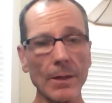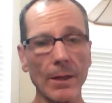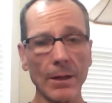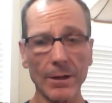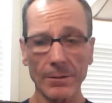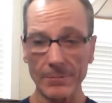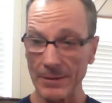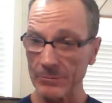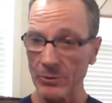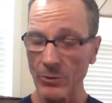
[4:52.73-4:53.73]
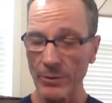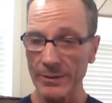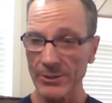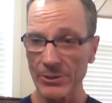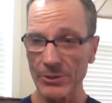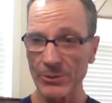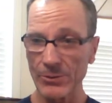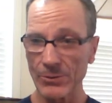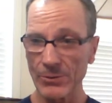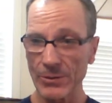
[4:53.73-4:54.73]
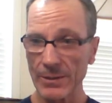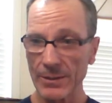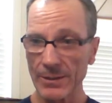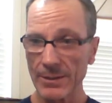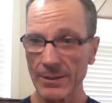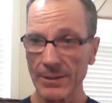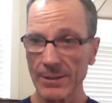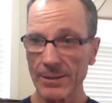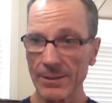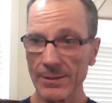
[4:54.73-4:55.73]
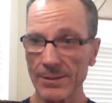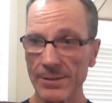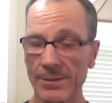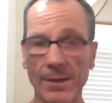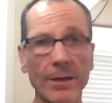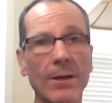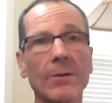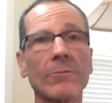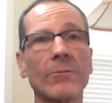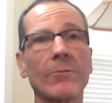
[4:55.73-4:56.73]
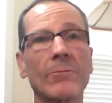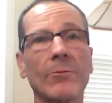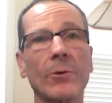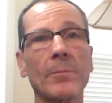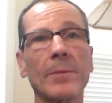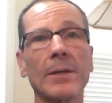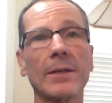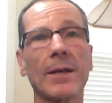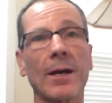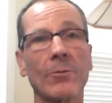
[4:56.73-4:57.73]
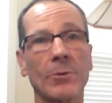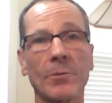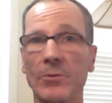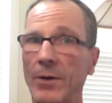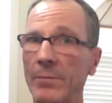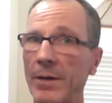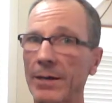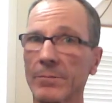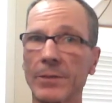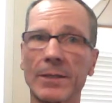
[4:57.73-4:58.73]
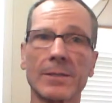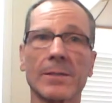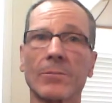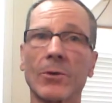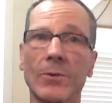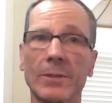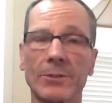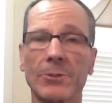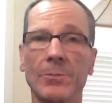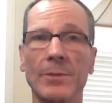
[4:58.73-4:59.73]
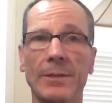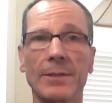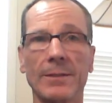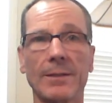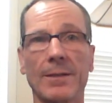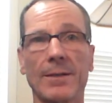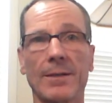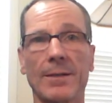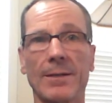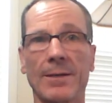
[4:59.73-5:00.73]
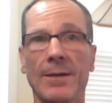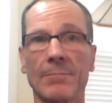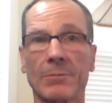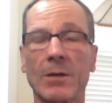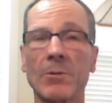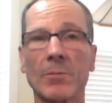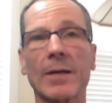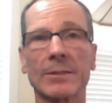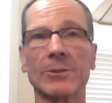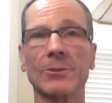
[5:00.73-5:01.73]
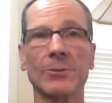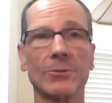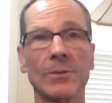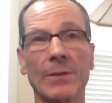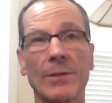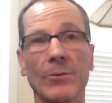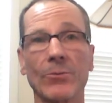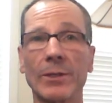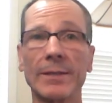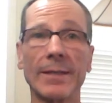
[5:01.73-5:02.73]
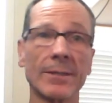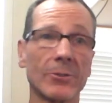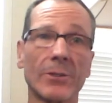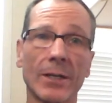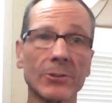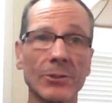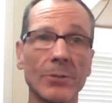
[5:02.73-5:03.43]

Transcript: I'm going to sign off for a minute. I will be right back, because I'm going to be coming back to read the introduction, the